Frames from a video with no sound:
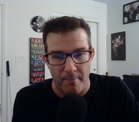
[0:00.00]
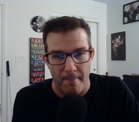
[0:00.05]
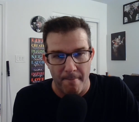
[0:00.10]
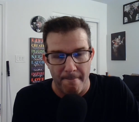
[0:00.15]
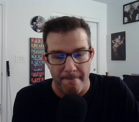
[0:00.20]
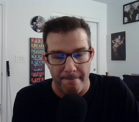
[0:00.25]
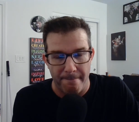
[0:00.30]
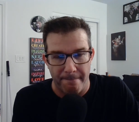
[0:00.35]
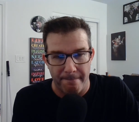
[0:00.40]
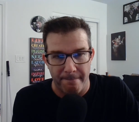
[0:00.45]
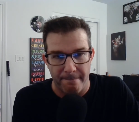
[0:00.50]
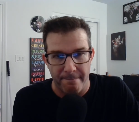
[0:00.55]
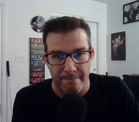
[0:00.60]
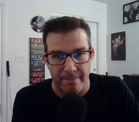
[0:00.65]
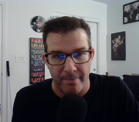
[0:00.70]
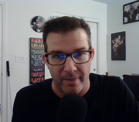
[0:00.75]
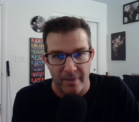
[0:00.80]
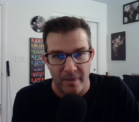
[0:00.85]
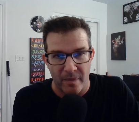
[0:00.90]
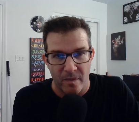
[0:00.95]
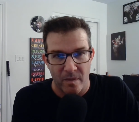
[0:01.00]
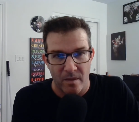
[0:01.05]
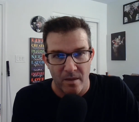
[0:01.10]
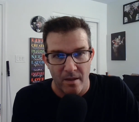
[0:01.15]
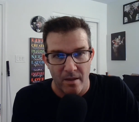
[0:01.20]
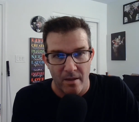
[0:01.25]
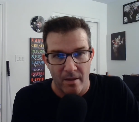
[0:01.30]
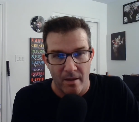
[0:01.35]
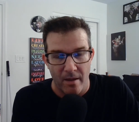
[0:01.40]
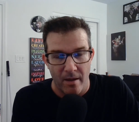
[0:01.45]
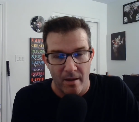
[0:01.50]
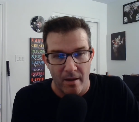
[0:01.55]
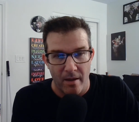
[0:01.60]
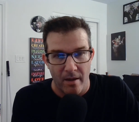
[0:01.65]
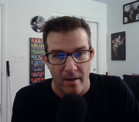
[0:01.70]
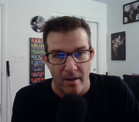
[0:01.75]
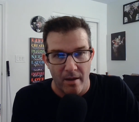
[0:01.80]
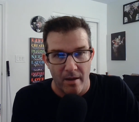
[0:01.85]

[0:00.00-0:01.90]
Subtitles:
No one is speaking in this clip.